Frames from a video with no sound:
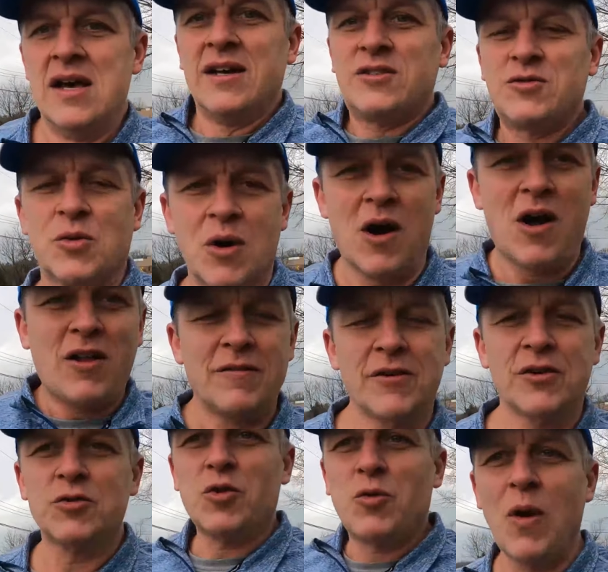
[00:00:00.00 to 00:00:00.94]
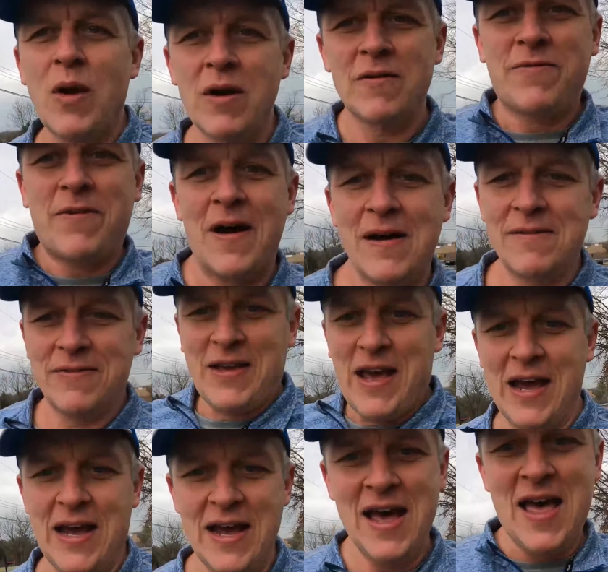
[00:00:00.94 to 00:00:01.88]
it's where all of us will run a
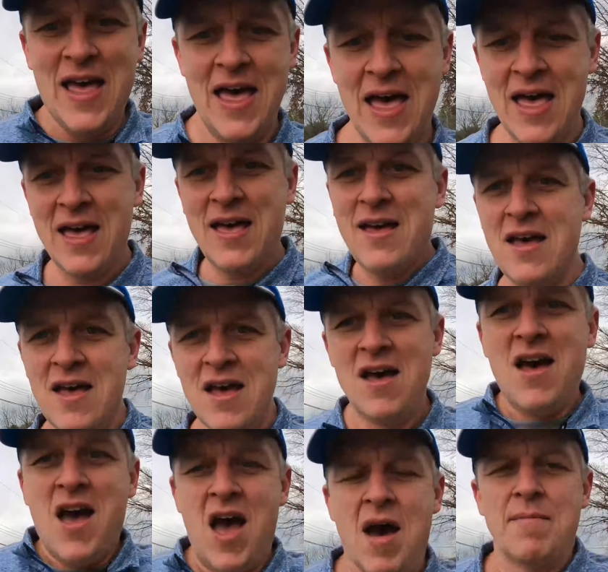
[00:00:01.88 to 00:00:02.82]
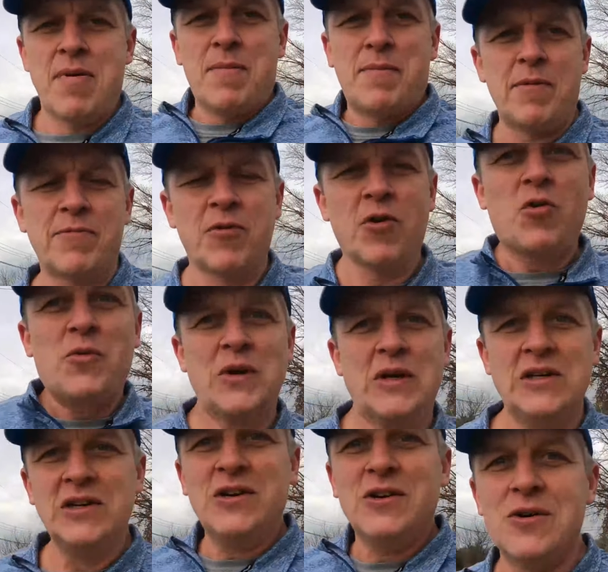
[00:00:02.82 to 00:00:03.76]
5K. But before
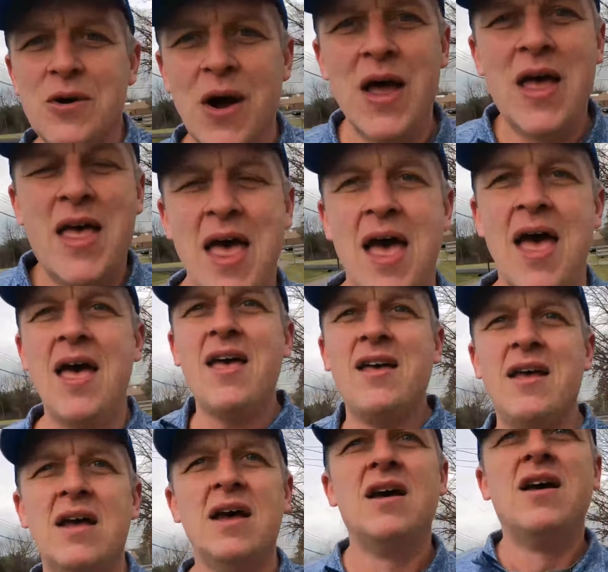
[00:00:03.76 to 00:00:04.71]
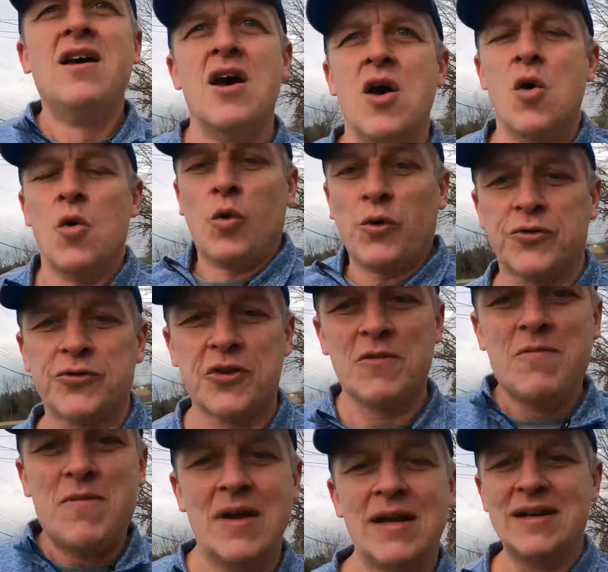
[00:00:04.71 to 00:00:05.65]
we do, we'll
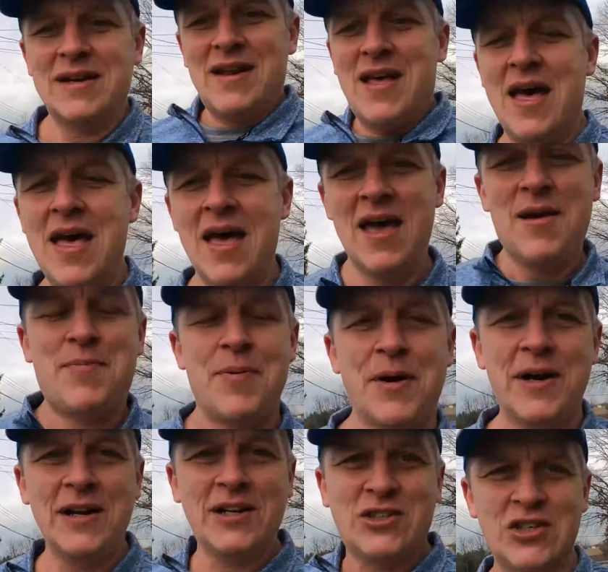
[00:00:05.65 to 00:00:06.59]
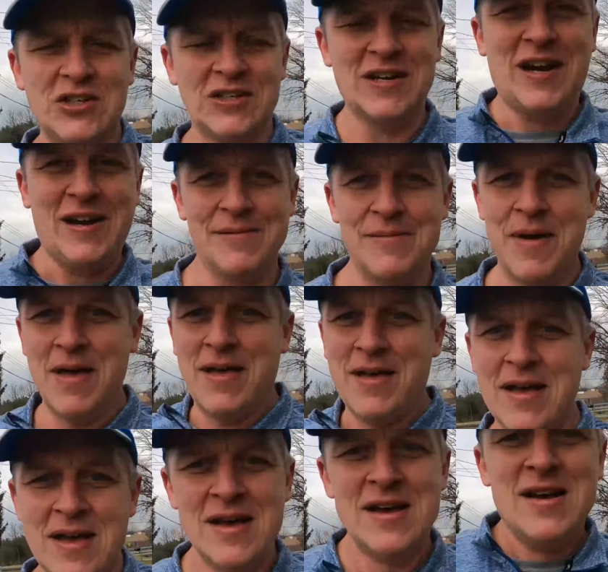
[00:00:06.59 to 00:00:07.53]
submit a prediction time.
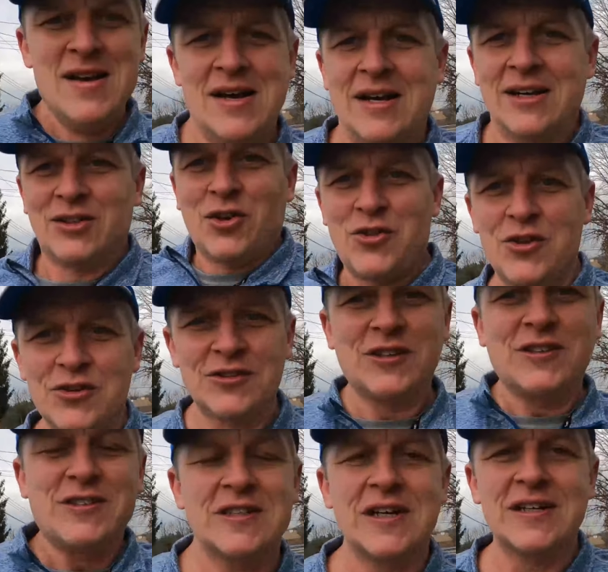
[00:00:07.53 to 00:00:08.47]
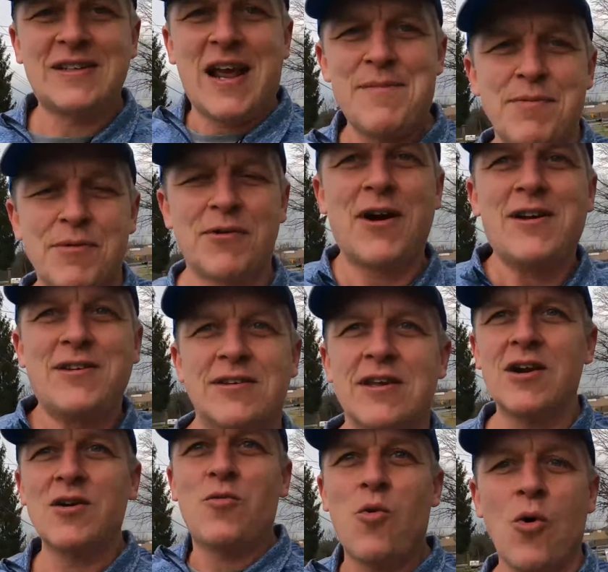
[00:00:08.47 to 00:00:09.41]
So this isn't a type of race
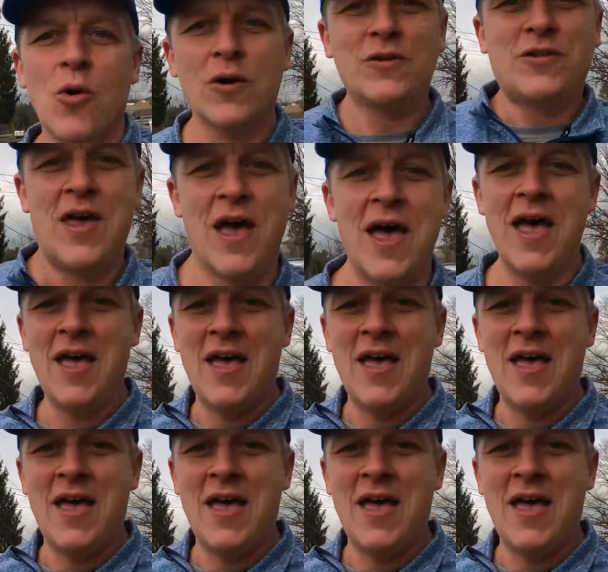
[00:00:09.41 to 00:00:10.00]
that awards